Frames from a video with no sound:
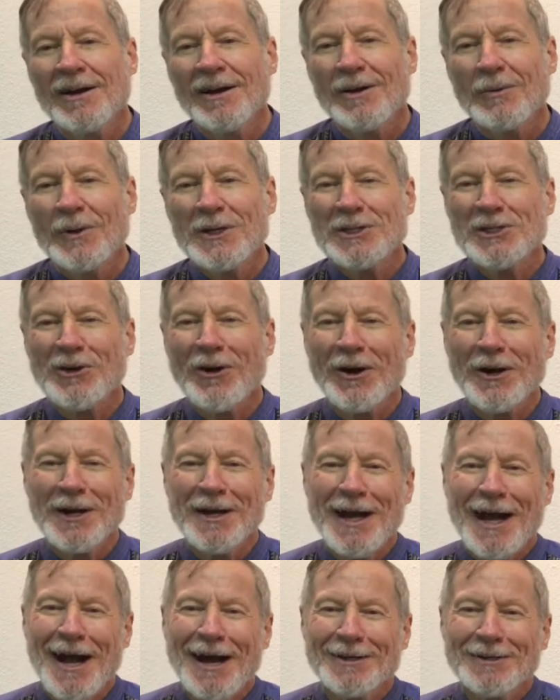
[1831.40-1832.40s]
We started
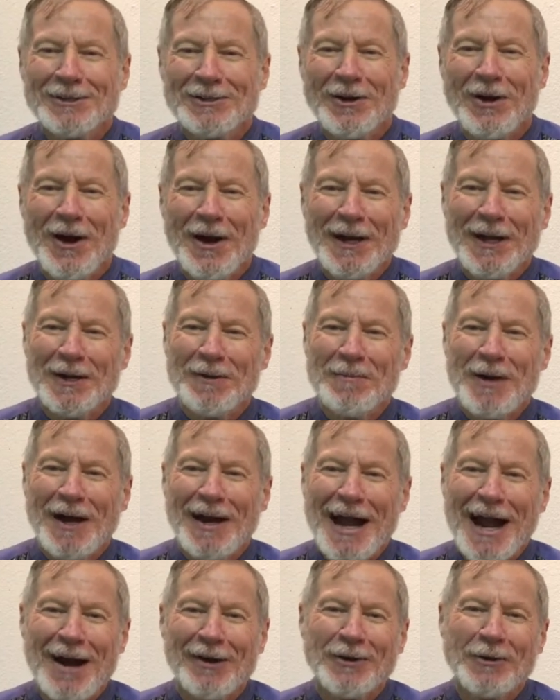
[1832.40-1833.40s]
out talking about
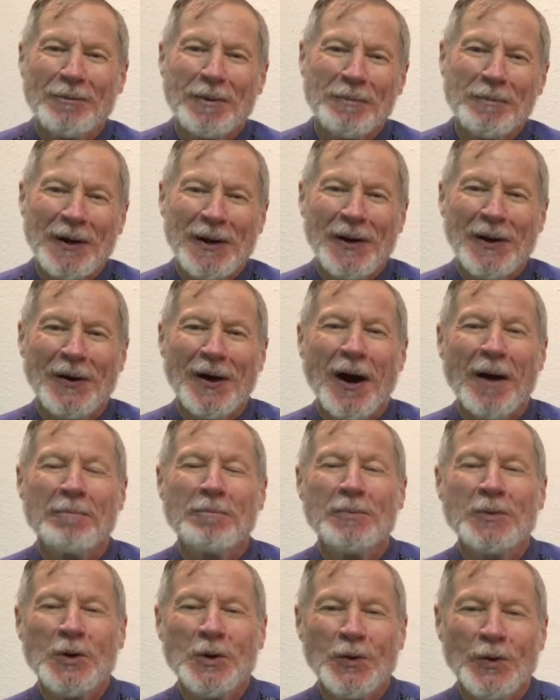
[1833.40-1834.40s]
how to prepare
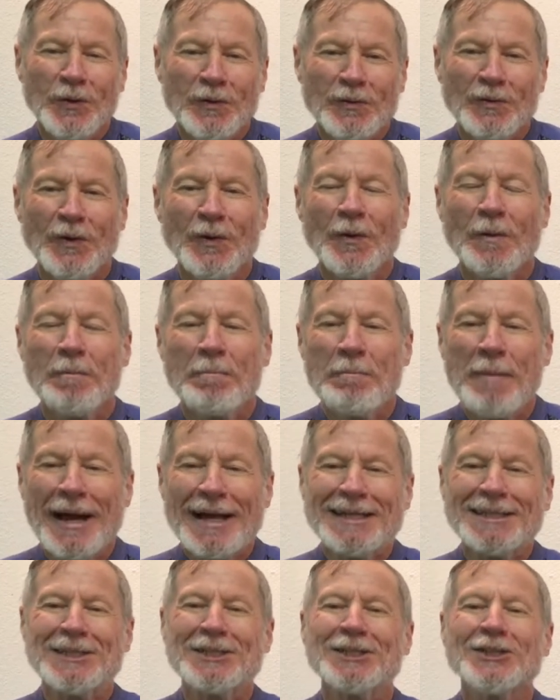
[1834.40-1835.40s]
a beautiful
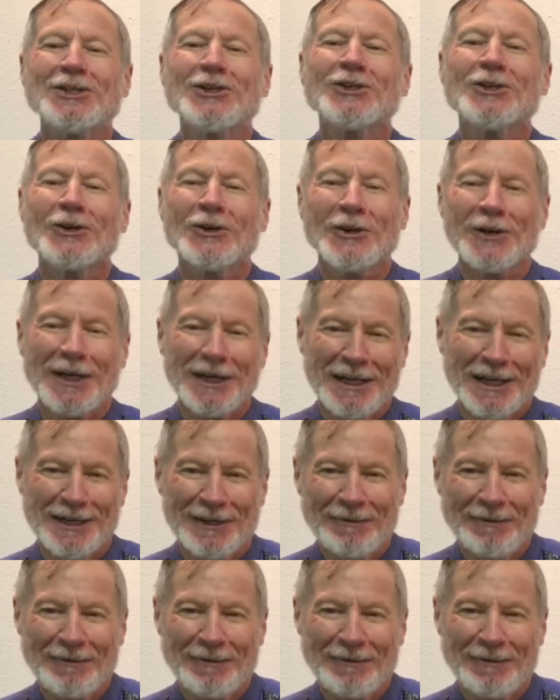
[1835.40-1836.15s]
basted turkey.